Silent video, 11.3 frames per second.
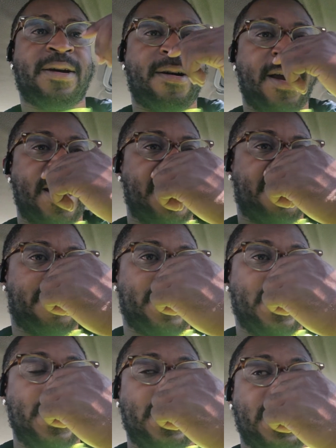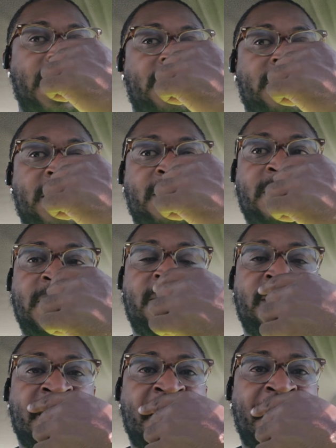all right? In in in,
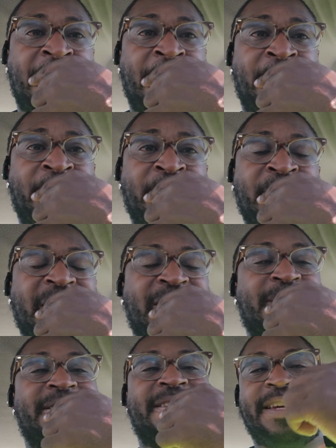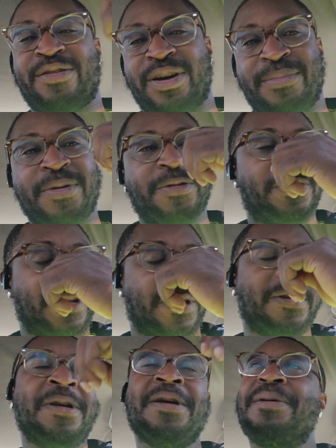in um I was about saying Great
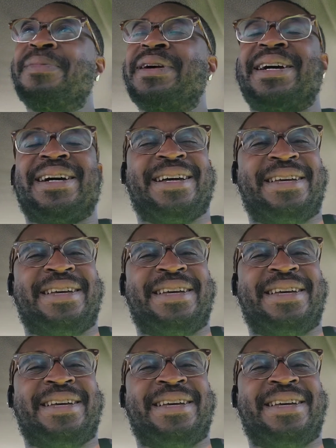Millstone, but uh,